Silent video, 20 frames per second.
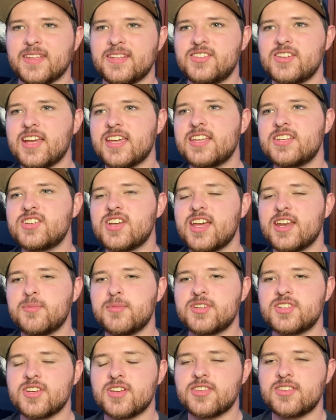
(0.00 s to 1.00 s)
Jackie Chan and
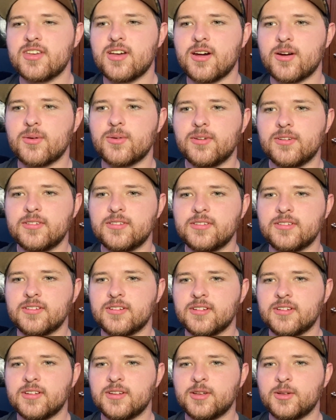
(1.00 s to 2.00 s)
Michelle Yeoh.
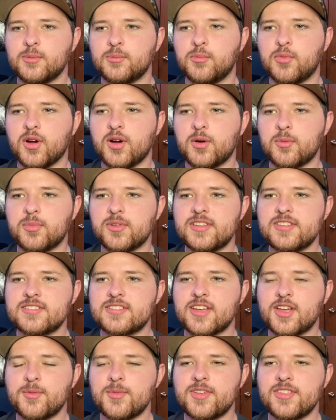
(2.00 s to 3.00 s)
Bro, please
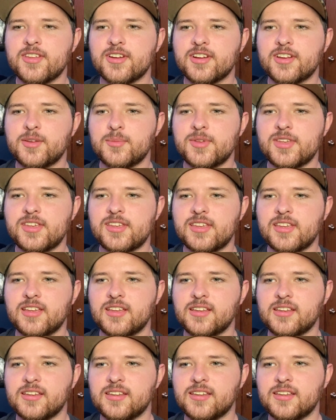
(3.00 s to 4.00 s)
tell me they're gonna be
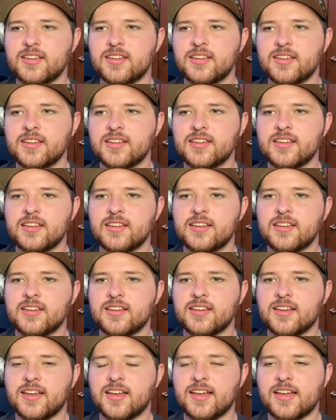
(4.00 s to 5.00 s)

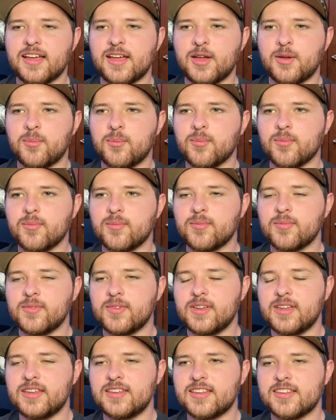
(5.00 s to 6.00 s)
um,
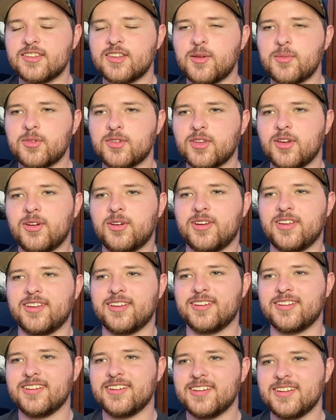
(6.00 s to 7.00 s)
in this episode.
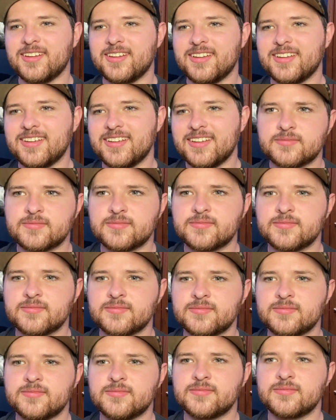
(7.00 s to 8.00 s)
I